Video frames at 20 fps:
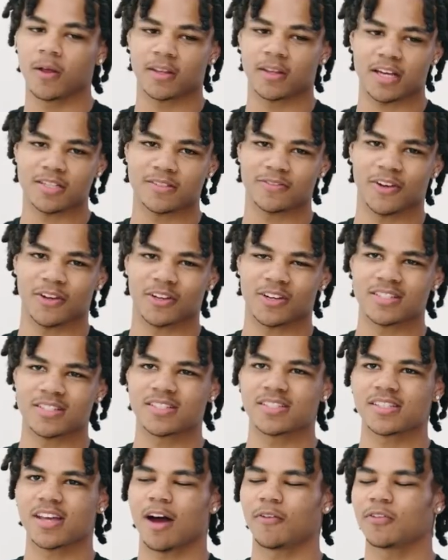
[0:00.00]
That's fair,
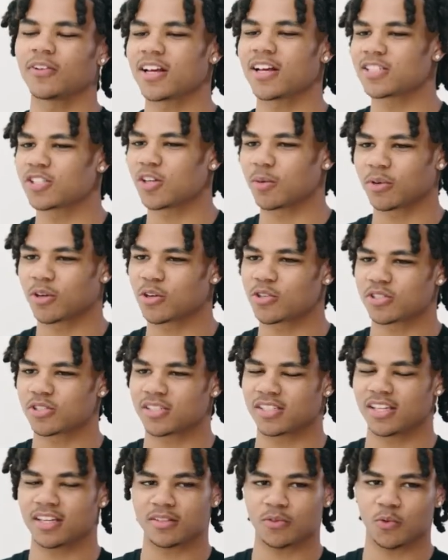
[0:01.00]
because I feel like some girls
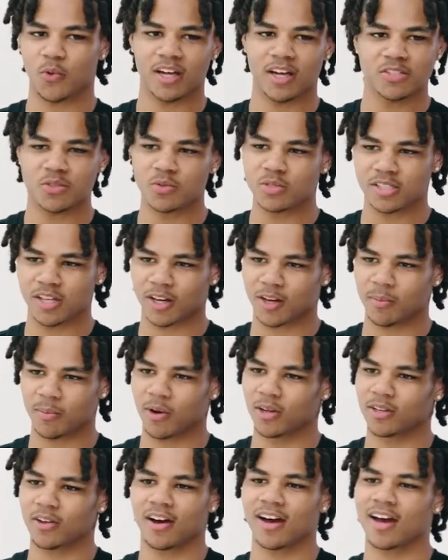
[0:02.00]
just get way too stuck up
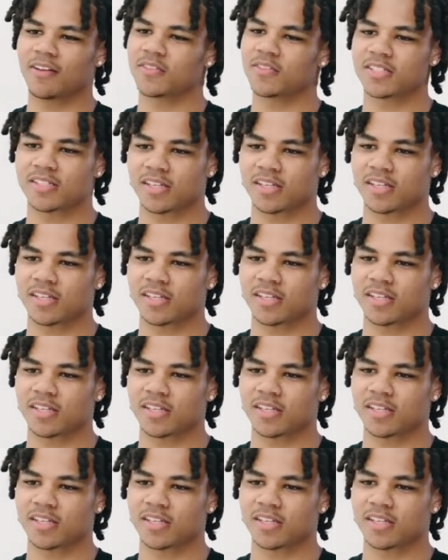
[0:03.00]
on not having